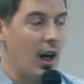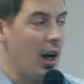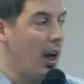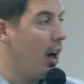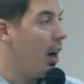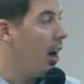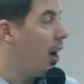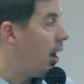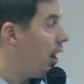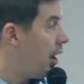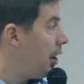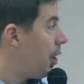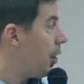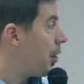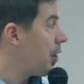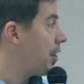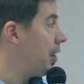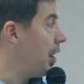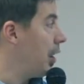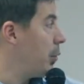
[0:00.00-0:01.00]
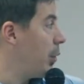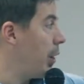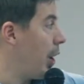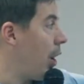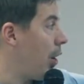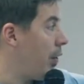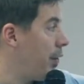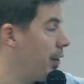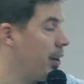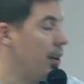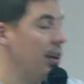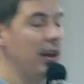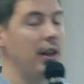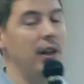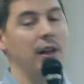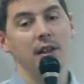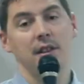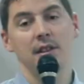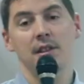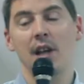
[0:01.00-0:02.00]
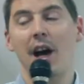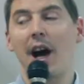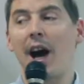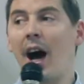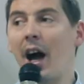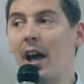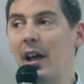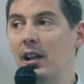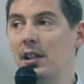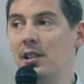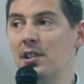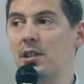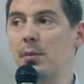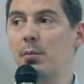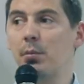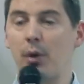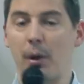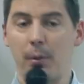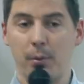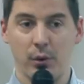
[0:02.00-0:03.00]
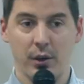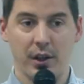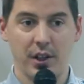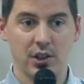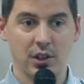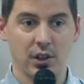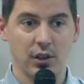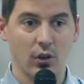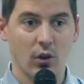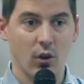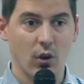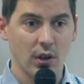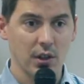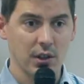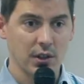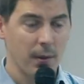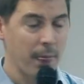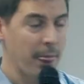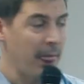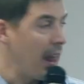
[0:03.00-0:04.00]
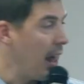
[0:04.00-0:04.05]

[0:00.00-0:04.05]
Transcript: Another thing we offer is IELTS preparation course.